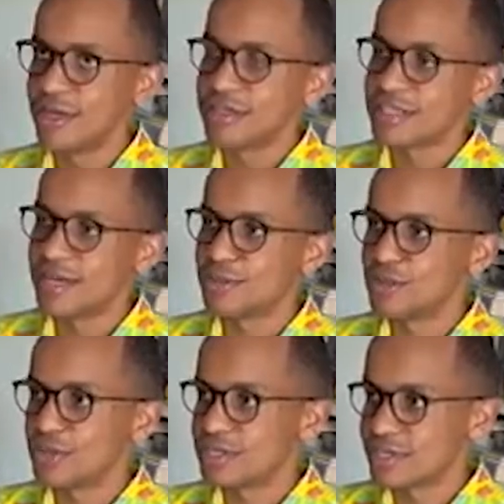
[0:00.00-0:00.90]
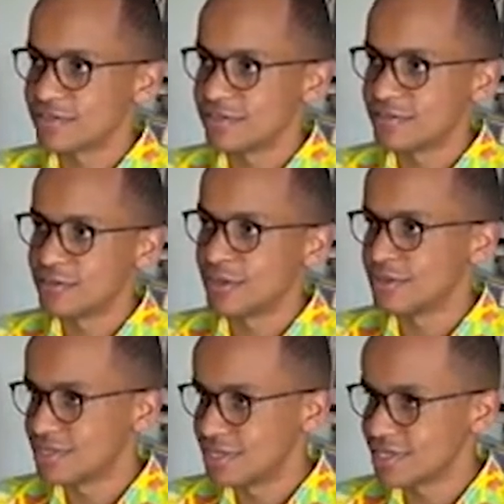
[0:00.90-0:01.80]
Some students have,
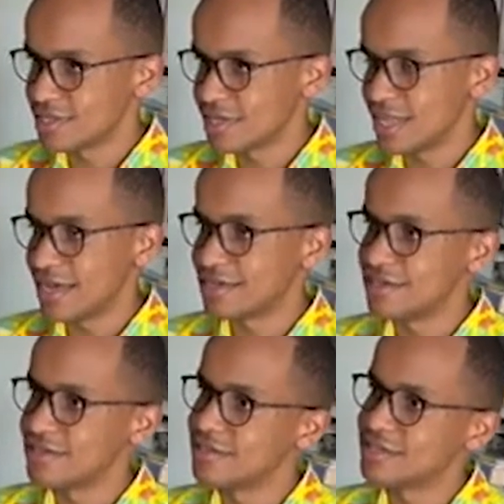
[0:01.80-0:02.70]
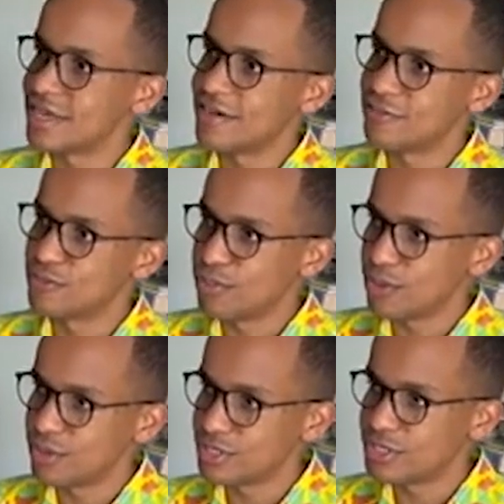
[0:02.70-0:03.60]
6 classes, they have
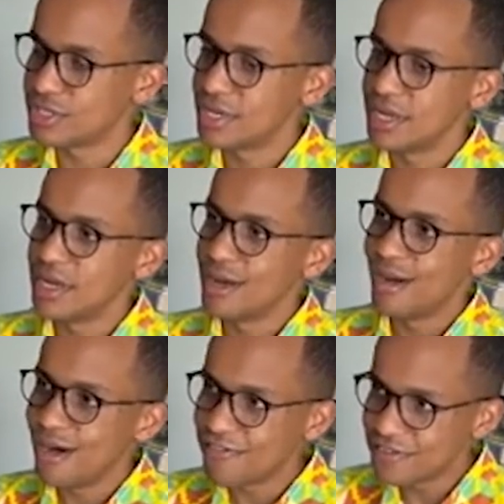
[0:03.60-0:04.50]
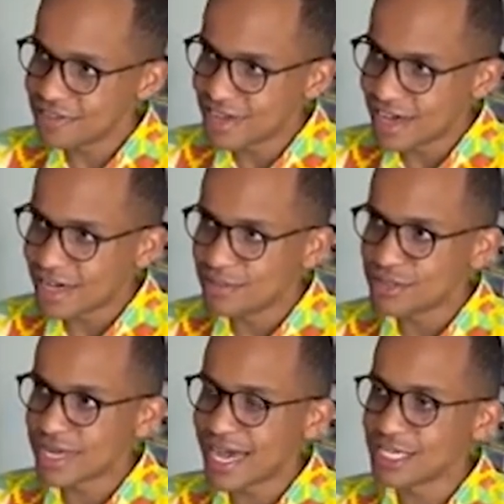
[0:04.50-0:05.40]
sports. Oftentimes,
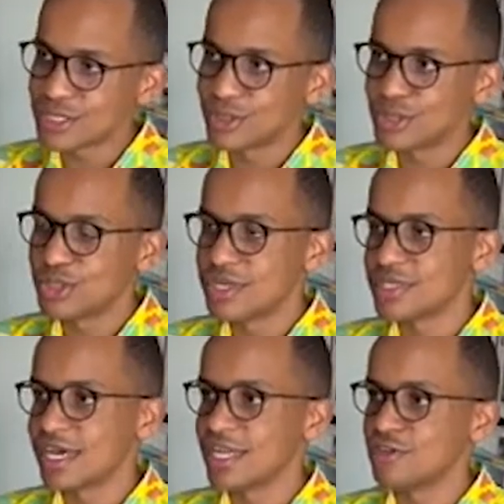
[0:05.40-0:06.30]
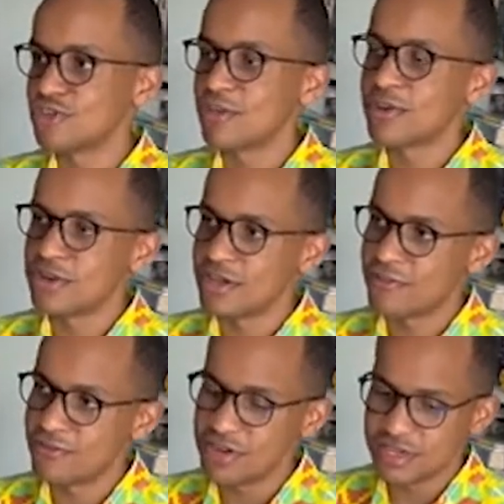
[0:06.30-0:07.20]
high school students get in trouble in their
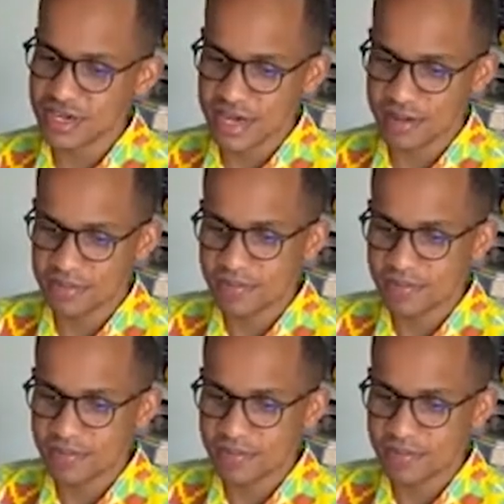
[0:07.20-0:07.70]
free time.